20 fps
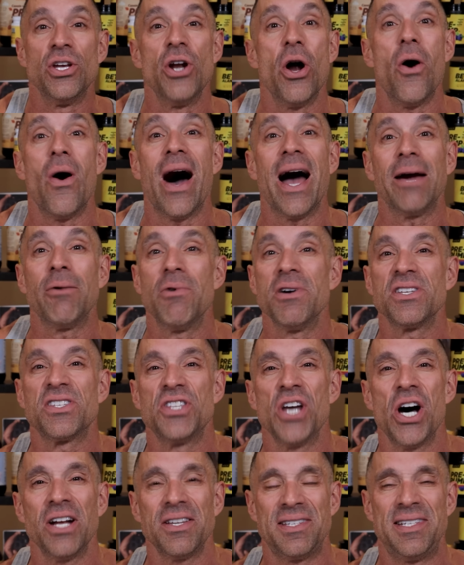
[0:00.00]
You know, I once
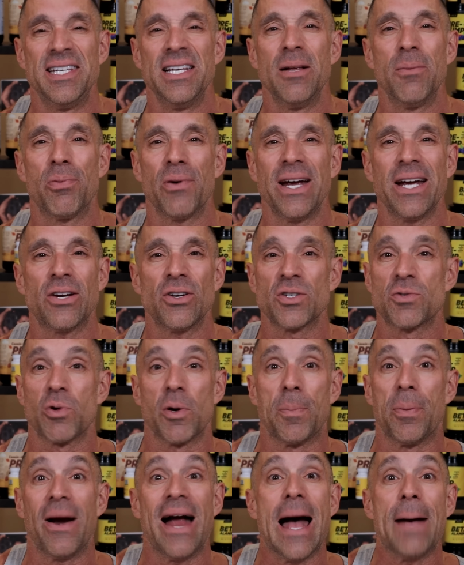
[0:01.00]
thought deal breakers
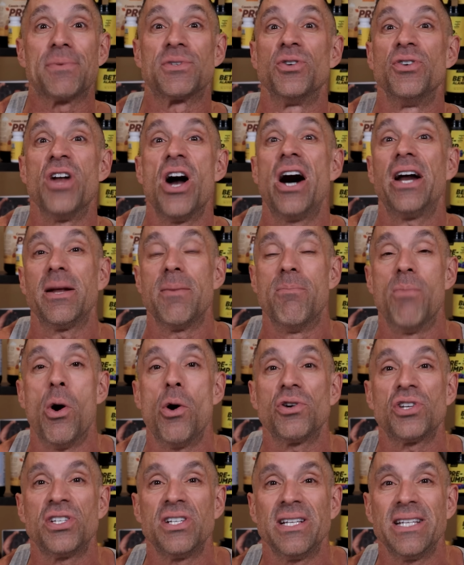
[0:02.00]
were perhaps they're not
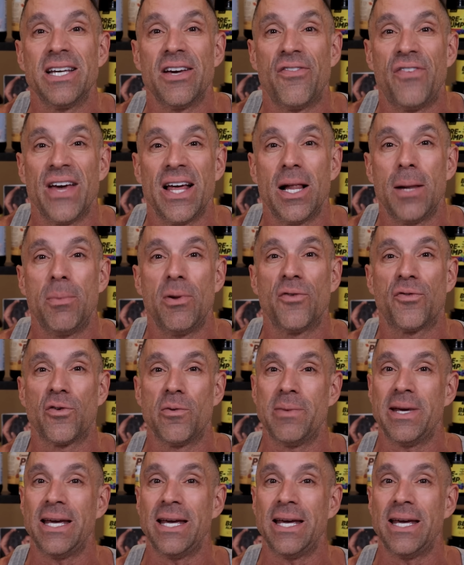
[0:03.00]
emotionally available for